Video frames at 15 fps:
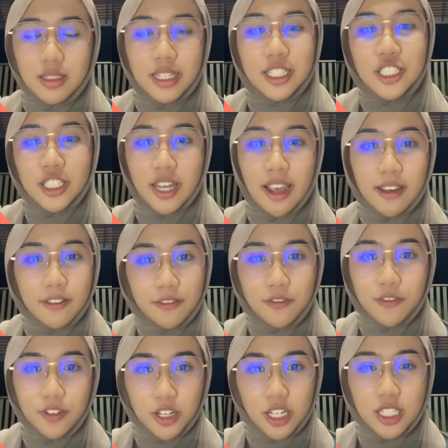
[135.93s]
check
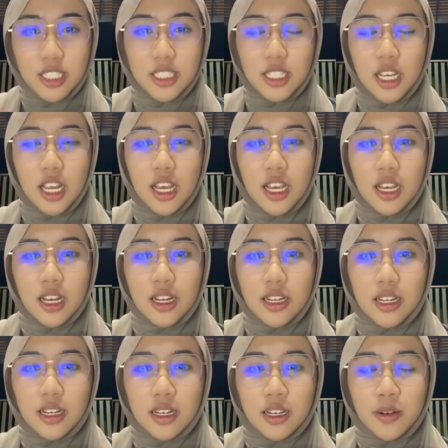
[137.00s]
first
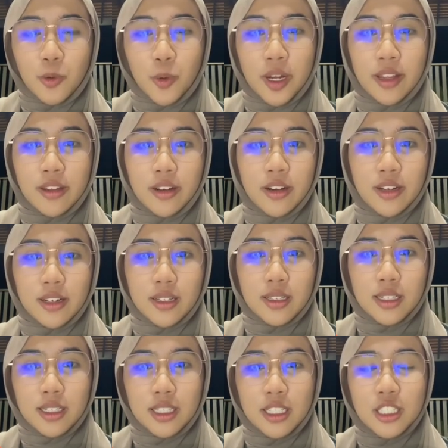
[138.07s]
whether
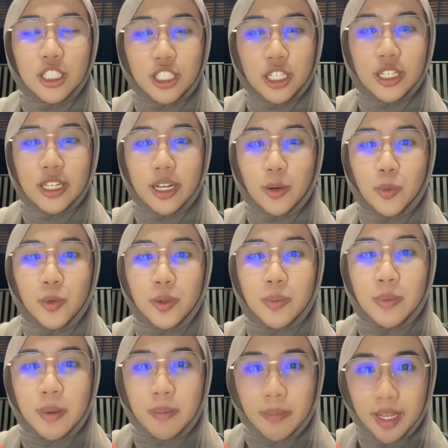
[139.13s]
the decision that will
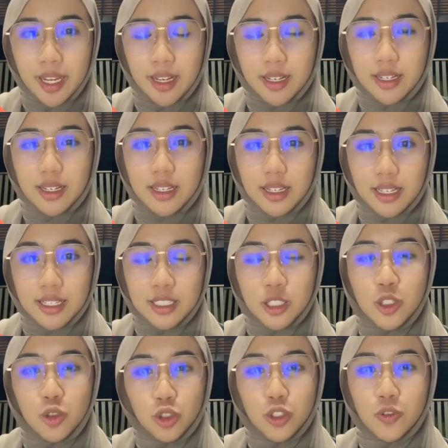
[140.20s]
be made is
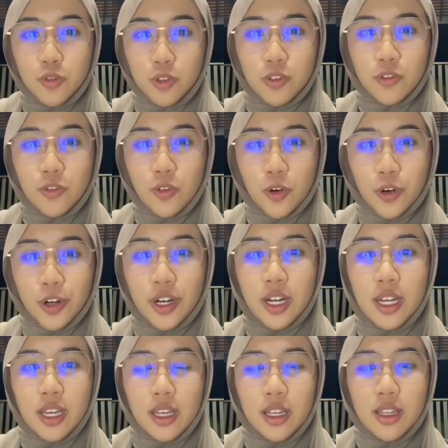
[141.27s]
useful for
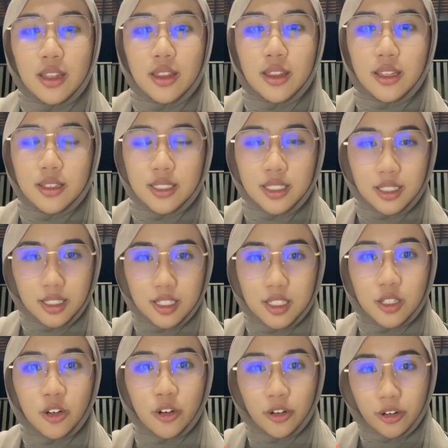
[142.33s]
the
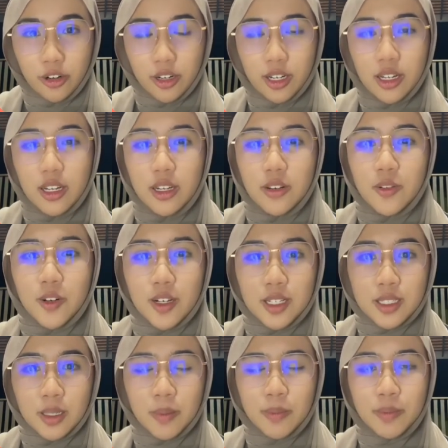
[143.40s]
citizen or not. For
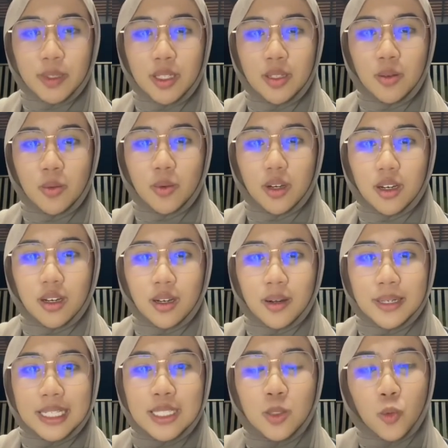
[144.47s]
example,
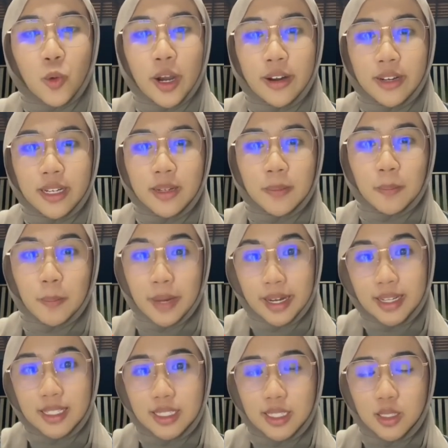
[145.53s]
is wearing
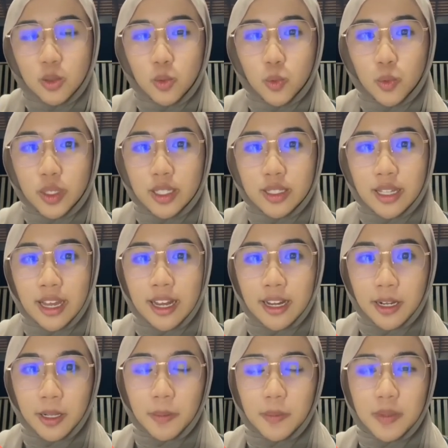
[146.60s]
masks will
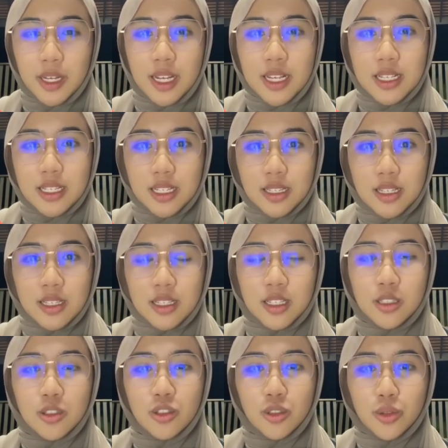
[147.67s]
help
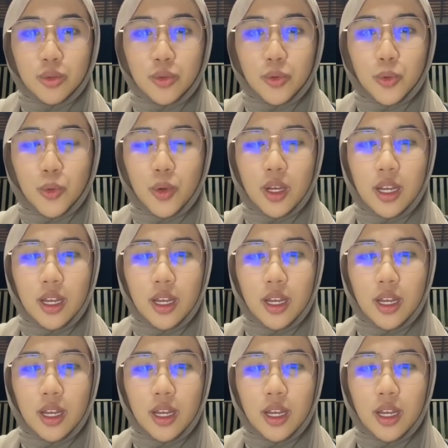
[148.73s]
citizens to